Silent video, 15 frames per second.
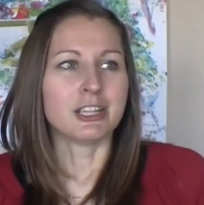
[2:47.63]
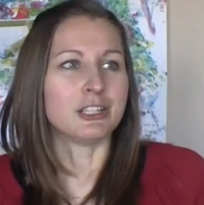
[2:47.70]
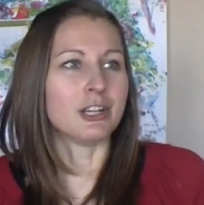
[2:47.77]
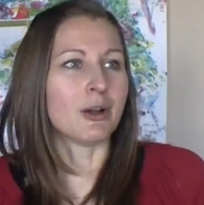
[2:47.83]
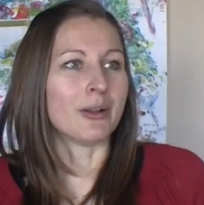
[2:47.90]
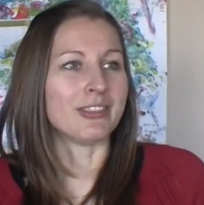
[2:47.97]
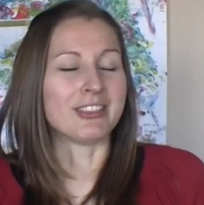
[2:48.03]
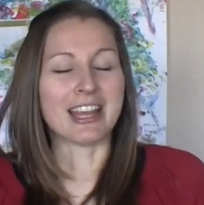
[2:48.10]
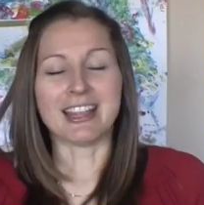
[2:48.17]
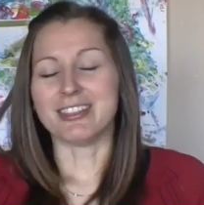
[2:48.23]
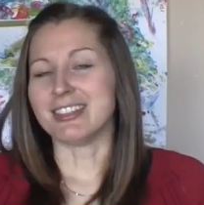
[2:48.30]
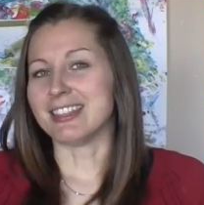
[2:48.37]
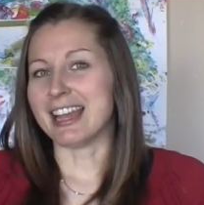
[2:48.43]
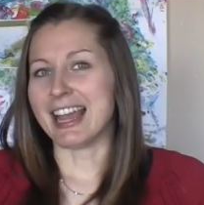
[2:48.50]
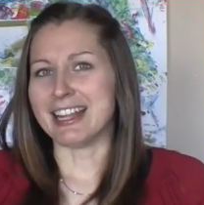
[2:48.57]

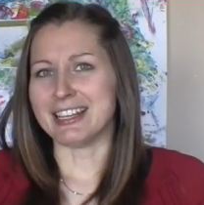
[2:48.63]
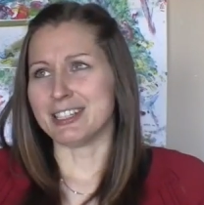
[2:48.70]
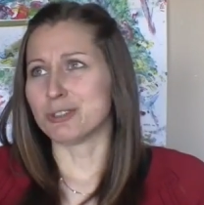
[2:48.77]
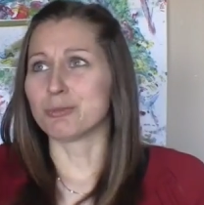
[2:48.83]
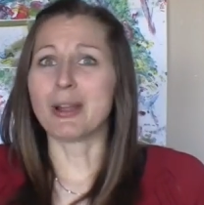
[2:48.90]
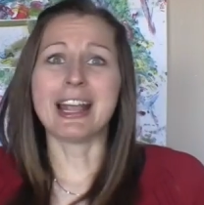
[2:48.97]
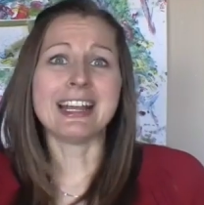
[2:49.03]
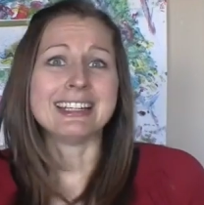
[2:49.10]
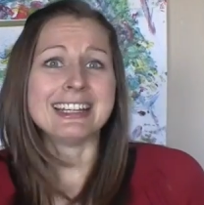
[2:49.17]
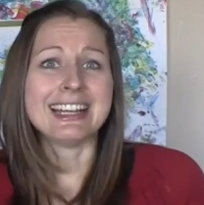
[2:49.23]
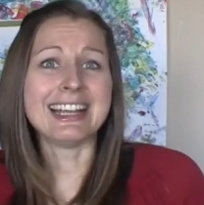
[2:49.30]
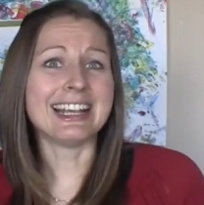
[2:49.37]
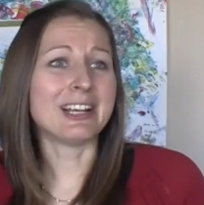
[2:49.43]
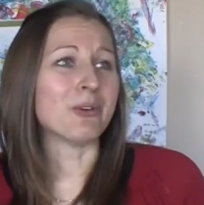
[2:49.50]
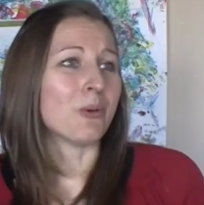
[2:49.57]
and it's
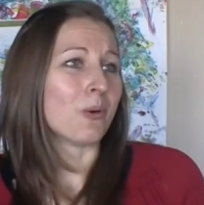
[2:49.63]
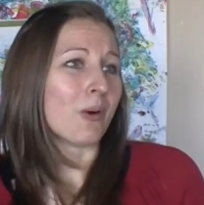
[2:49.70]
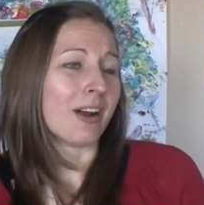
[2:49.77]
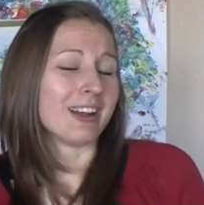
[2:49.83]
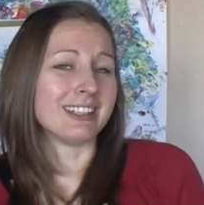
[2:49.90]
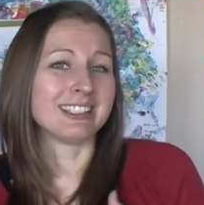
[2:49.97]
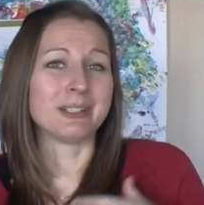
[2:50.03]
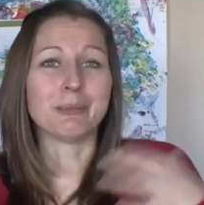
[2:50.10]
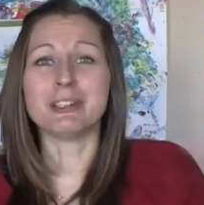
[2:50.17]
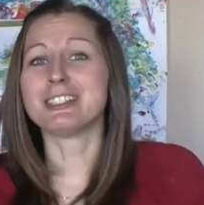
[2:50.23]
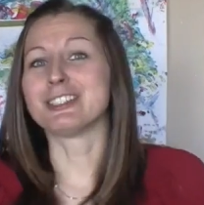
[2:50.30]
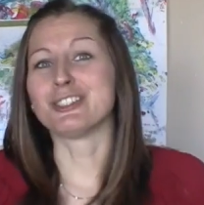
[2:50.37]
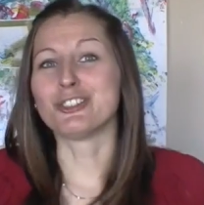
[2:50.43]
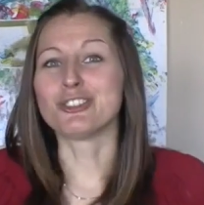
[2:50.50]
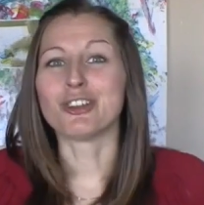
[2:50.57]
raining or someone
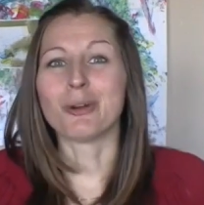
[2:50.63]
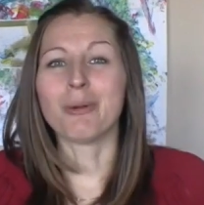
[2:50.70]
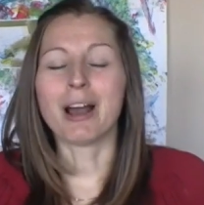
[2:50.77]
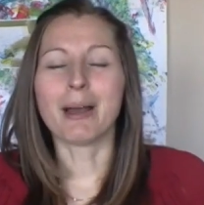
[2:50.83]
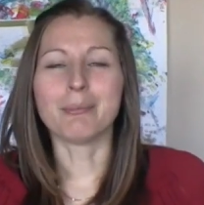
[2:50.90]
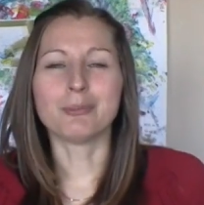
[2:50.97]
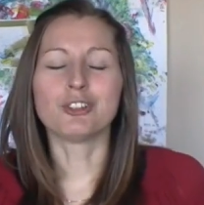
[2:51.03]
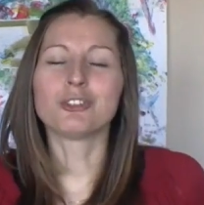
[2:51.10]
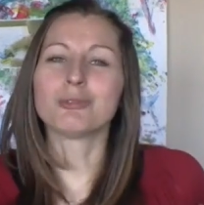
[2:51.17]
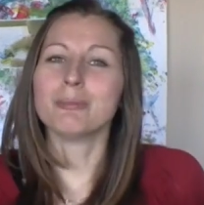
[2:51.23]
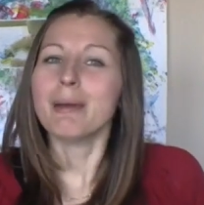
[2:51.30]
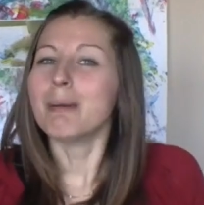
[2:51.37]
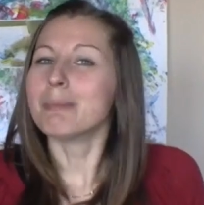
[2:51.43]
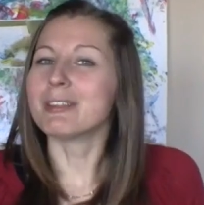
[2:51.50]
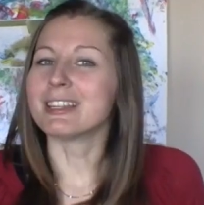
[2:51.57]
doesn't show up, just
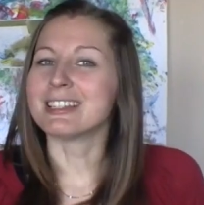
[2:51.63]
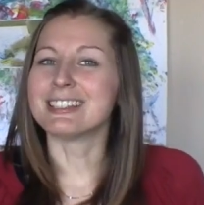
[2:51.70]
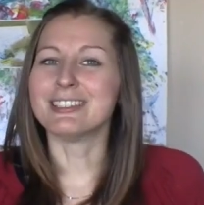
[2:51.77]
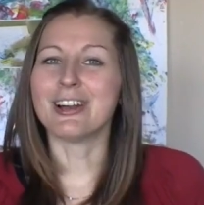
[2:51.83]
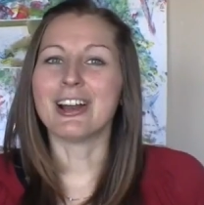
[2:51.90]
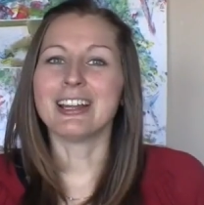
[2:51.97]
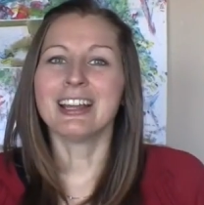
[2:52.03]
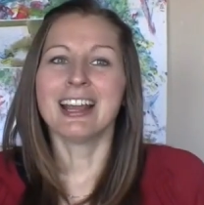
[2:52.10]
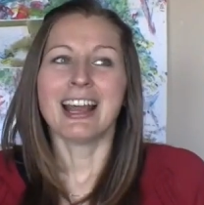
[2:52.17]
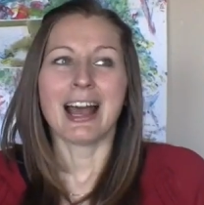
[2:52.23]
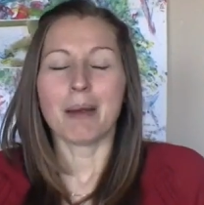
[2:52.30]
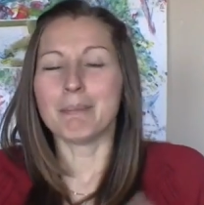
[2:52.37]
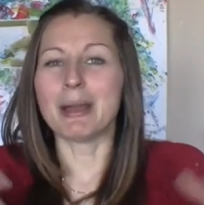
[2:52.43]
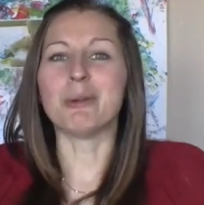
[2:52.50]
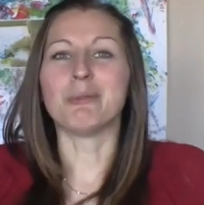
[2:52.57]
remember that it's not
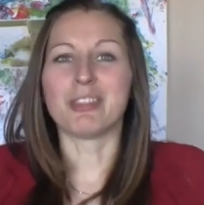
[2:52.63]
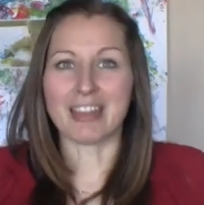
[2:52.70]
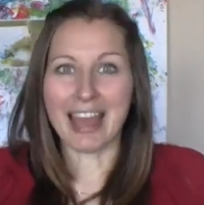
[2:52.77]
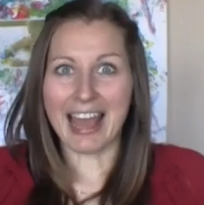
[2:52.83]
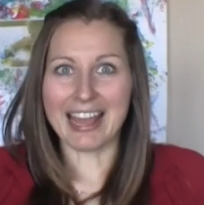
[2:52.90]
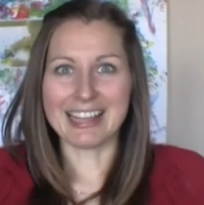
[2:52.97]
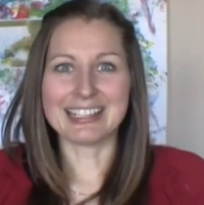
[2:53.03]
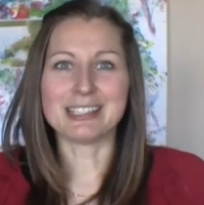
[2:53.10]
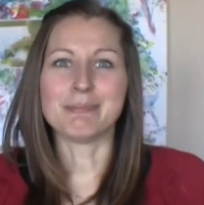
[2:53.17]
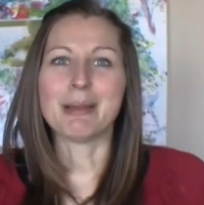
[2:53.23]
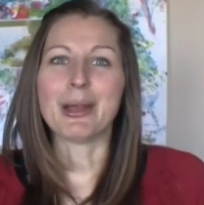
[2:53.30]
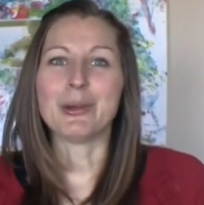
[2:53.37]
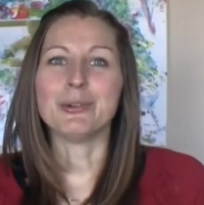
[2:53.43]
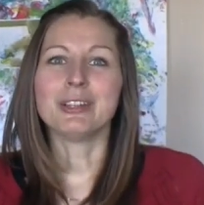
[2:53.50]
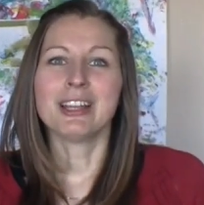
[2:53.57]
about that. It's
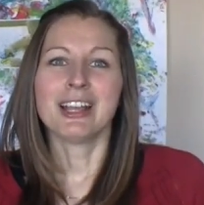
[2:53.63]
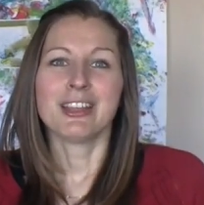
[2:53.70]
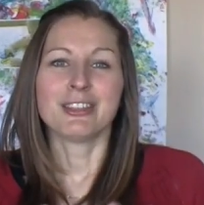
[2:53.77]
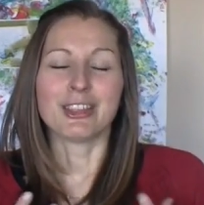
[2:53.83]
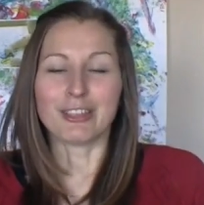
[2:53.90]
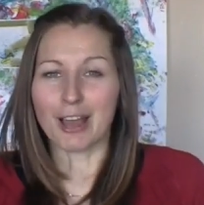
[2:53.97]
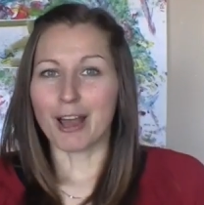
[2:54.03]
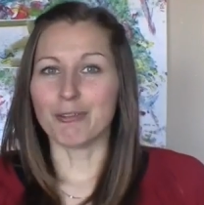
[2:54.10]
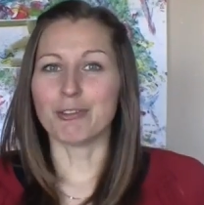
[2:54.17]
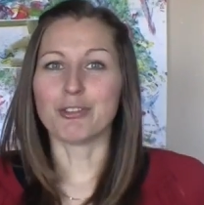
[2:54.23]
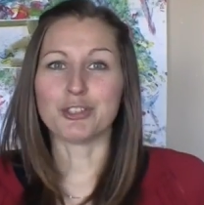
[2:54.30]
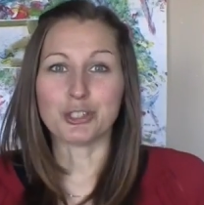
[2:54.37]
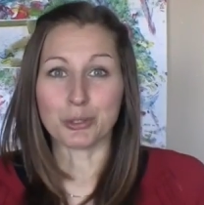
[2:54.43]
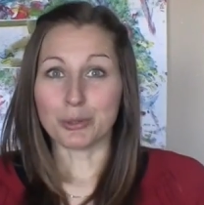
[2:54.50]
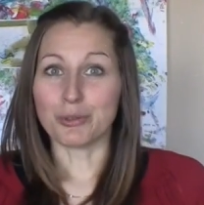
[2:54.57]
about the love
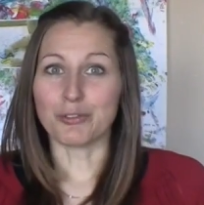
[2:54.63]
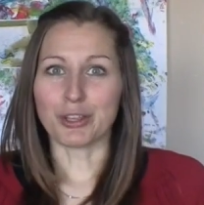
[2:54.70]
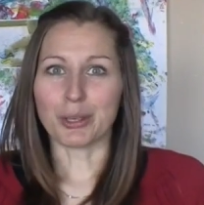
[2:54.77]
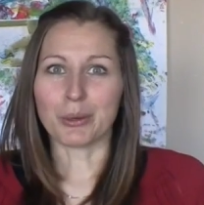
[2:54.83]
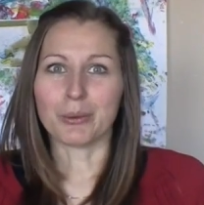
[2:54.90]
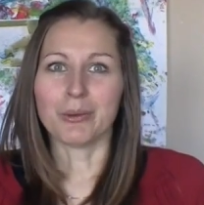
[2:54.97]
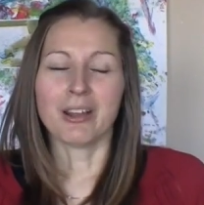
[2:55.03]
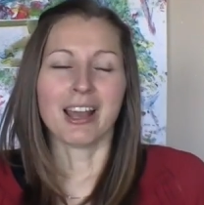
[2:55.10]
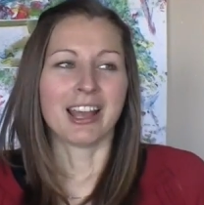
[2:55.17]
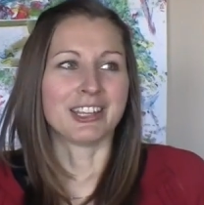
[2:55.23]
of the two of you.